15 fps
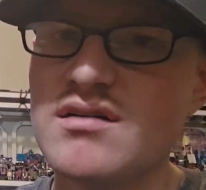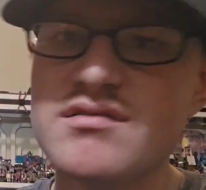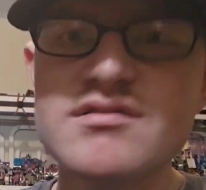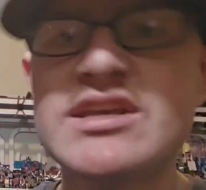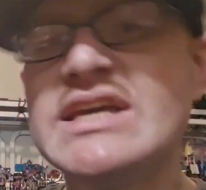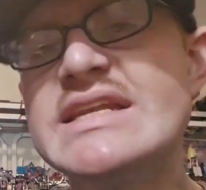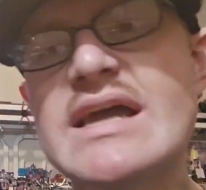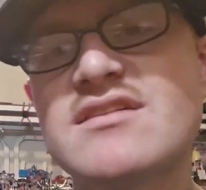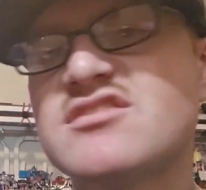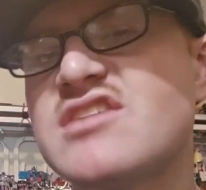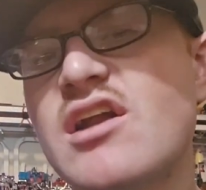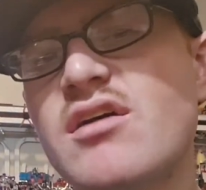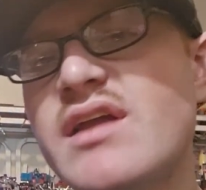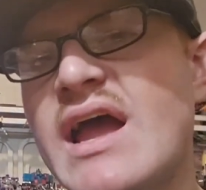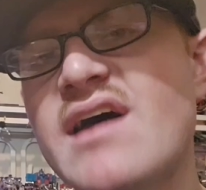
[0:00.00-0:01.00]
He
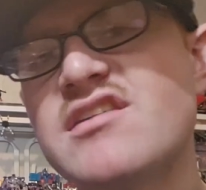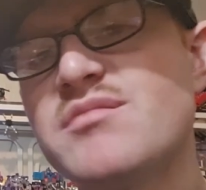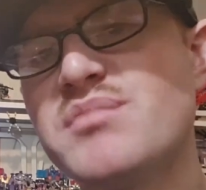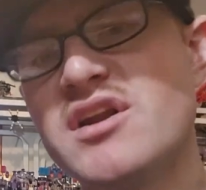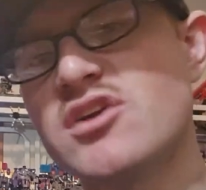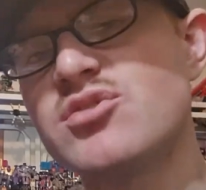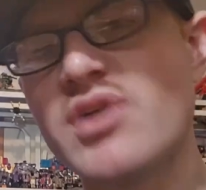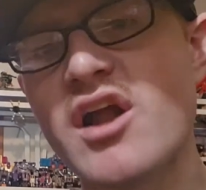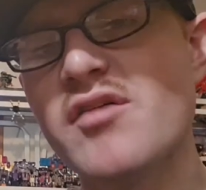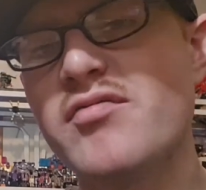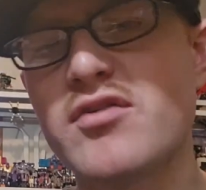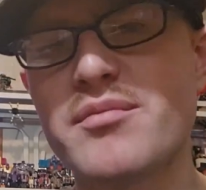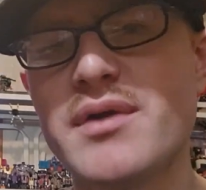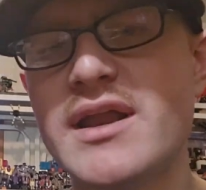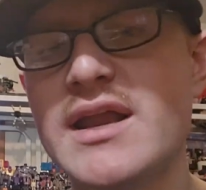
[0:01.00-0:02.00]
necessarily hasn't been a grail
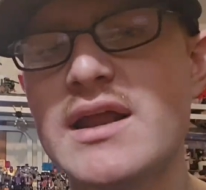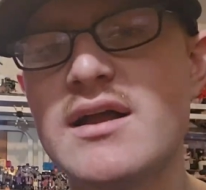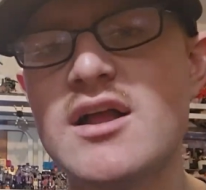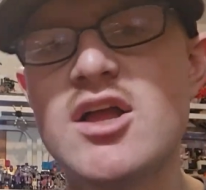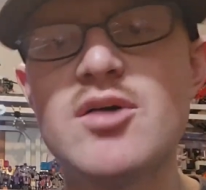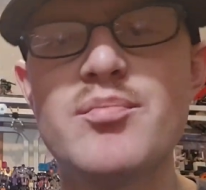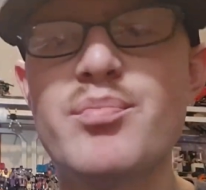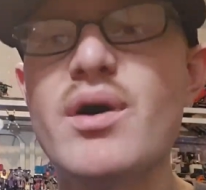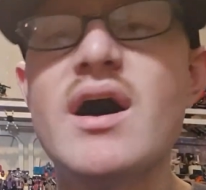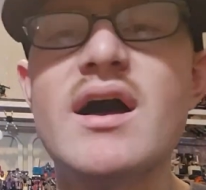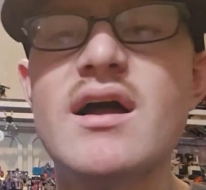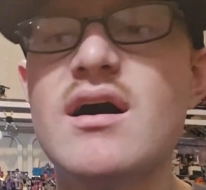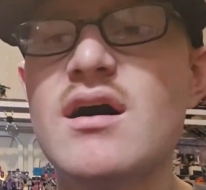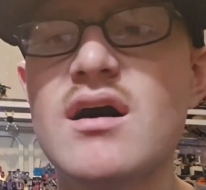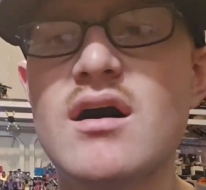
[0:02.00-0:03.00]
for me,
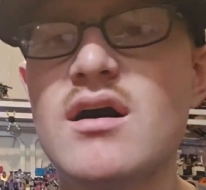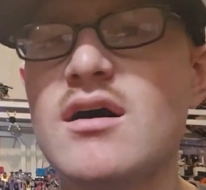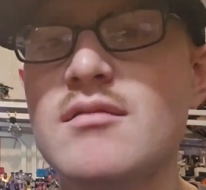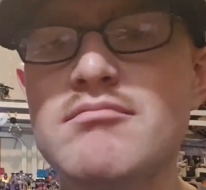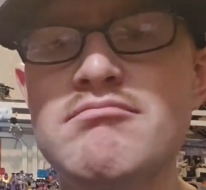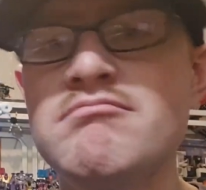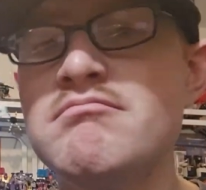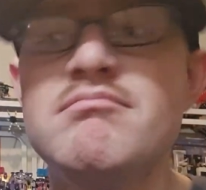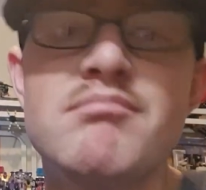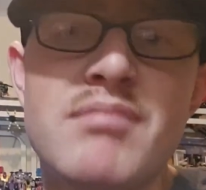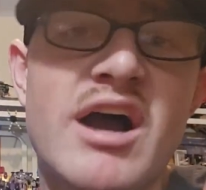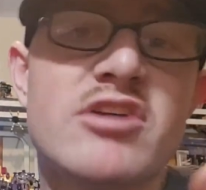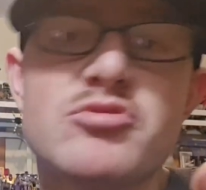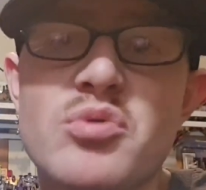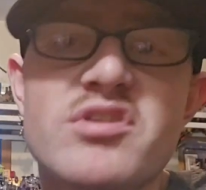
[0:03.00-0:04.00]
but
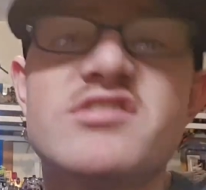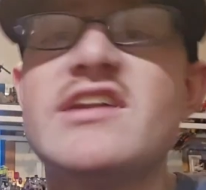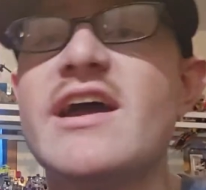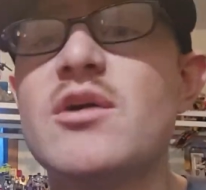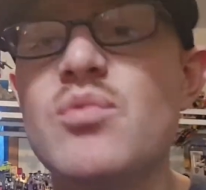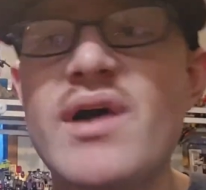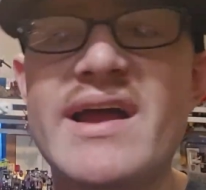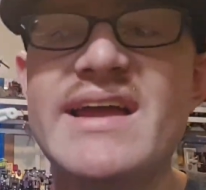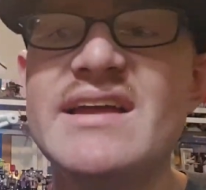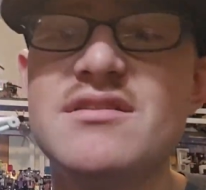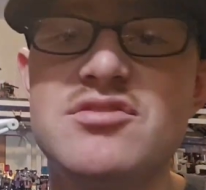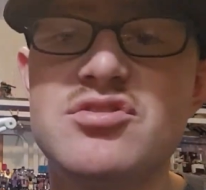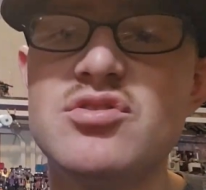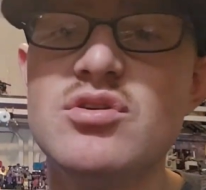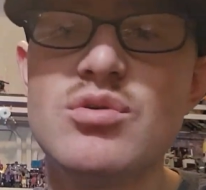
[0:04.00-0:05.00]
might as well segue
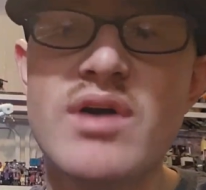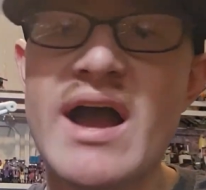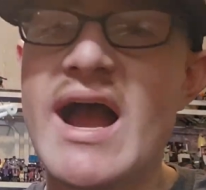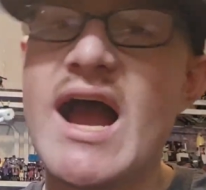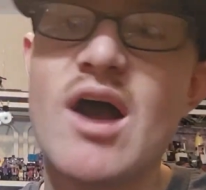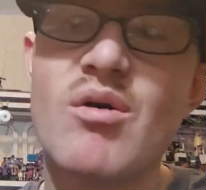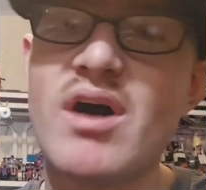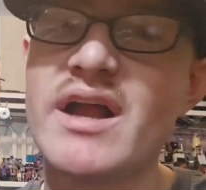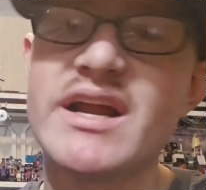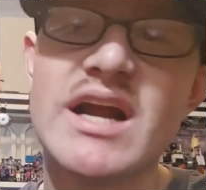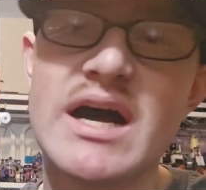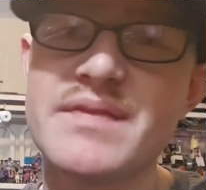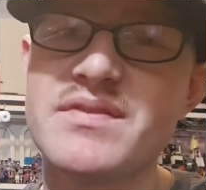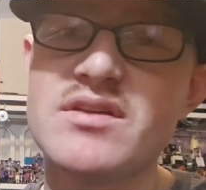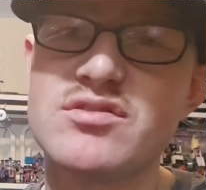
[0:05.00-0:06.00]
into how I
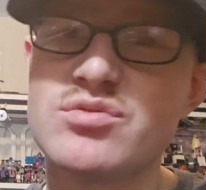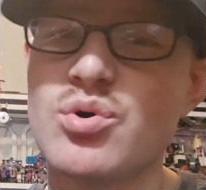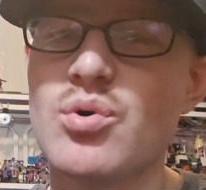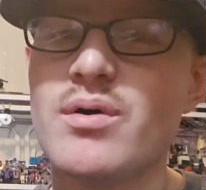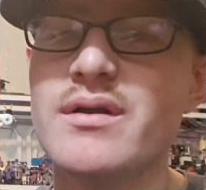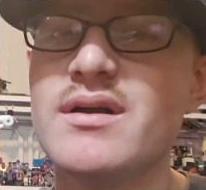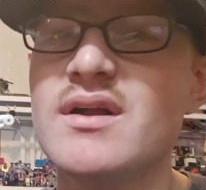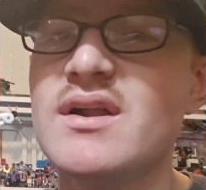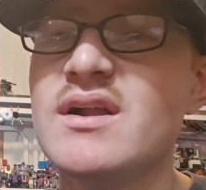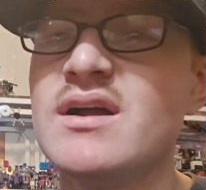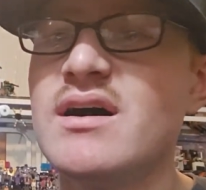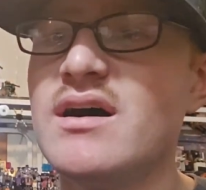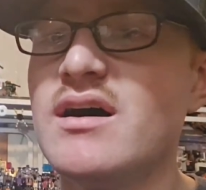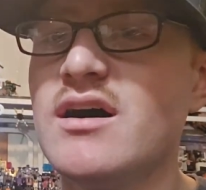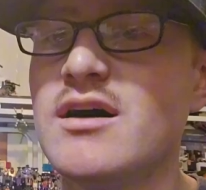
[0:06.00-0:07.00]
got this toy.
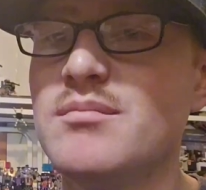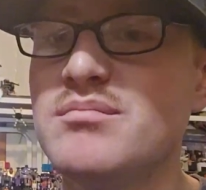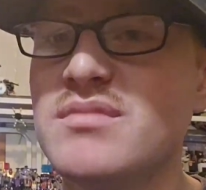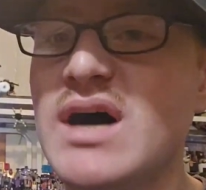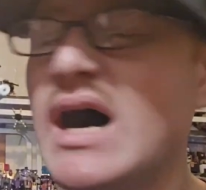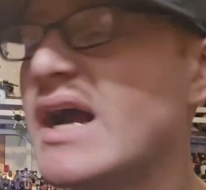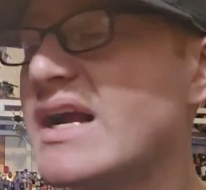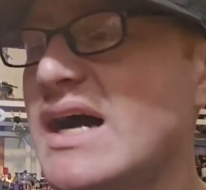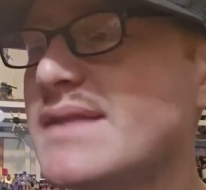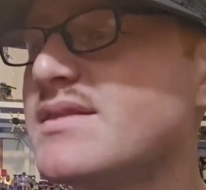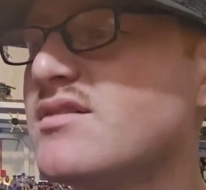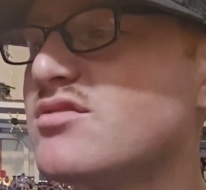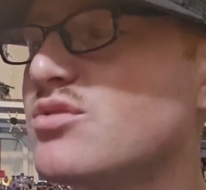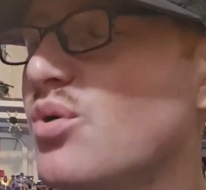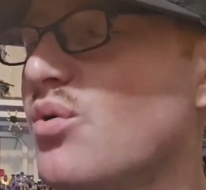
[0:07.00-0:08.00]
I got
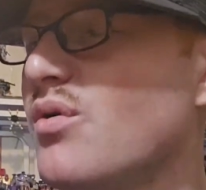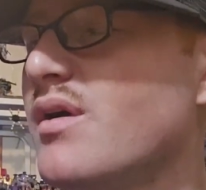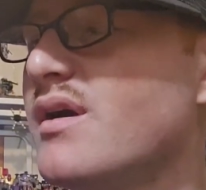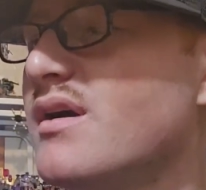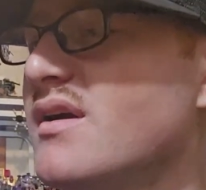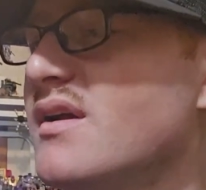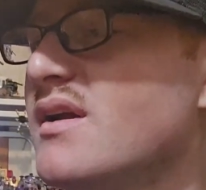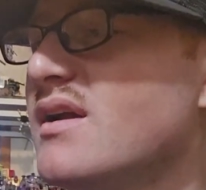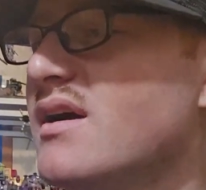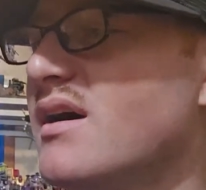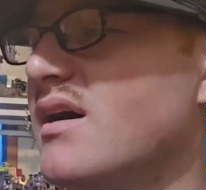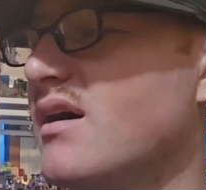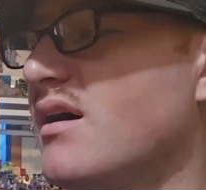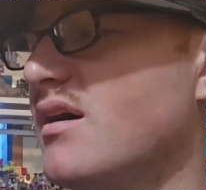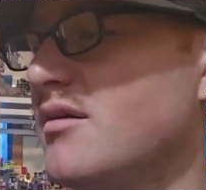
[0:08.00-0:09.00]
this toy
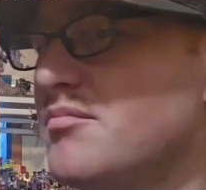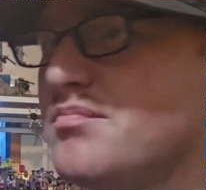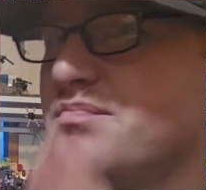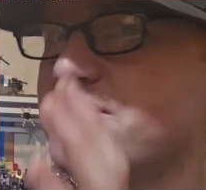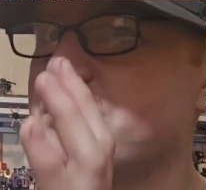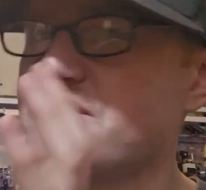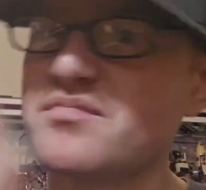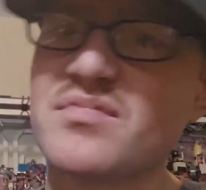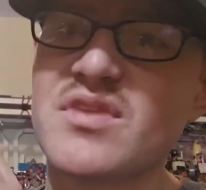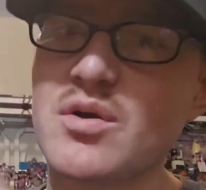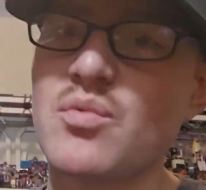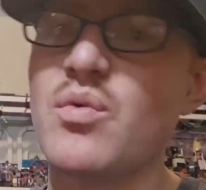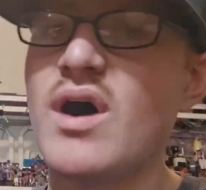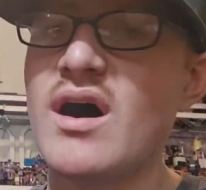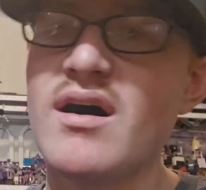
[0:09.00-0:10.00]

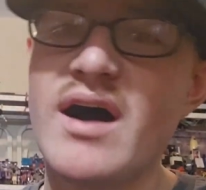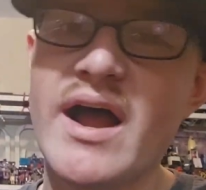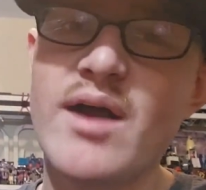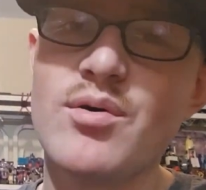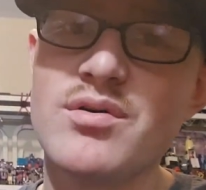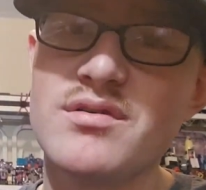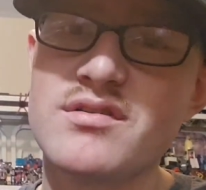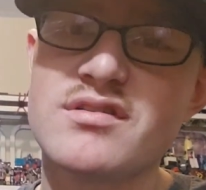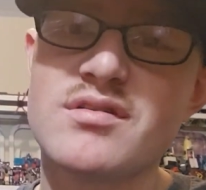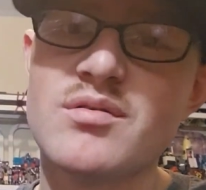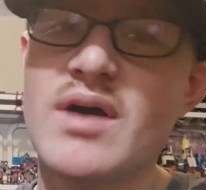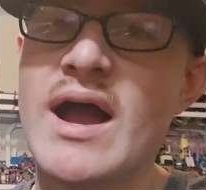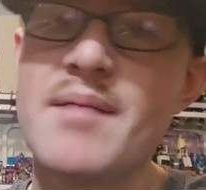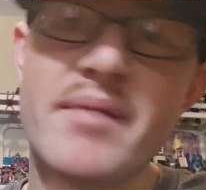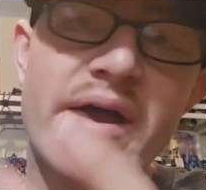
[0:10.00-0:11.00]
while I was
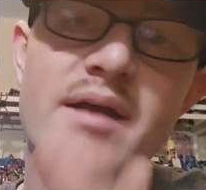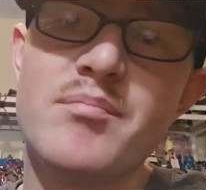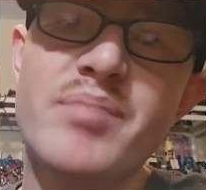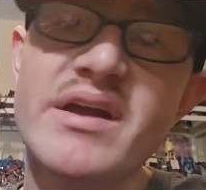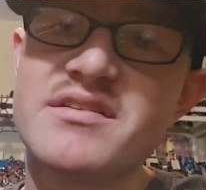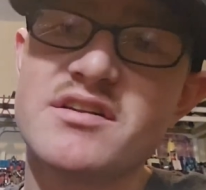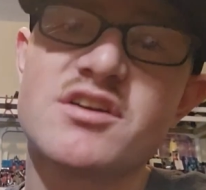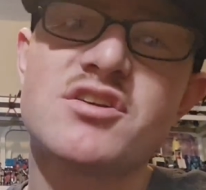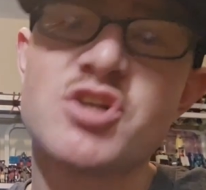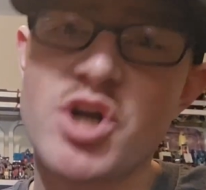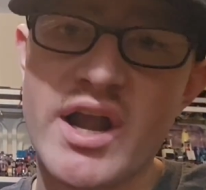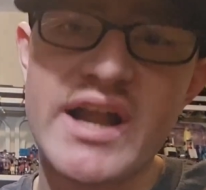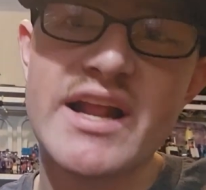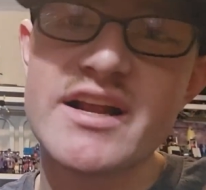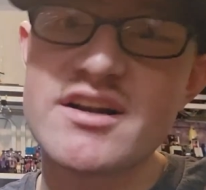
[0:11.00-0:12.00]
at my basic
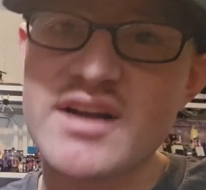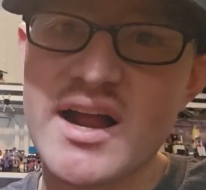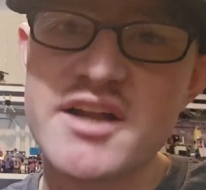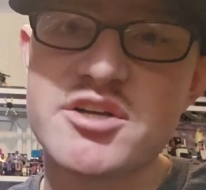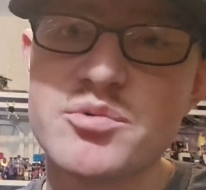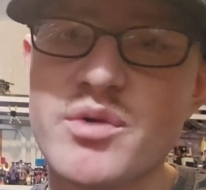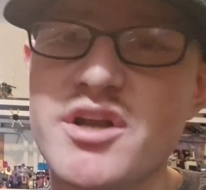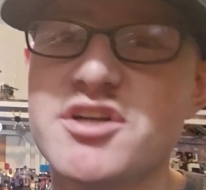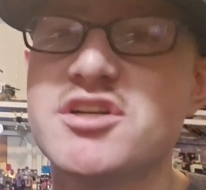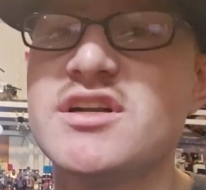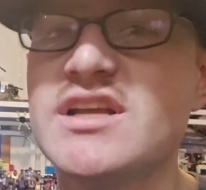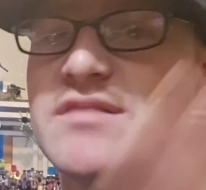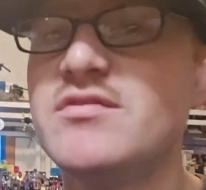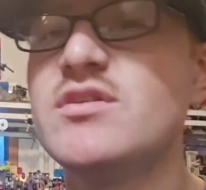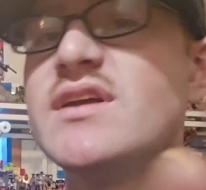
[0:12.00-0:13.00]
training graduation,
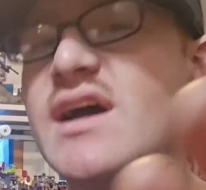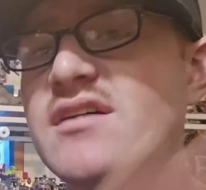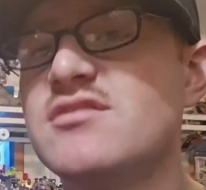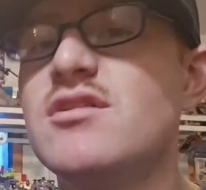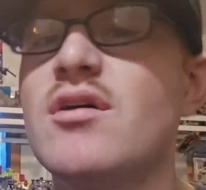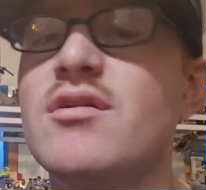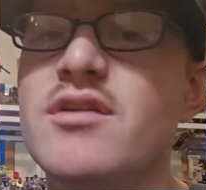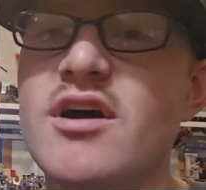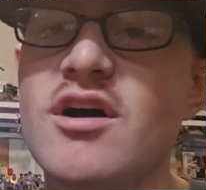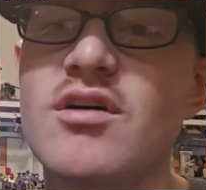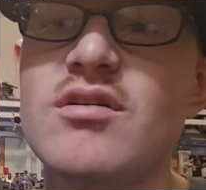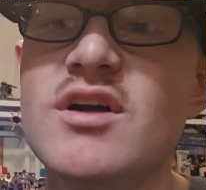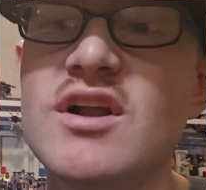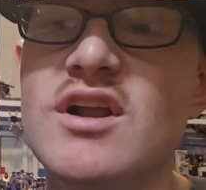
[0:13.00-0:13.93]
if you guys don't know.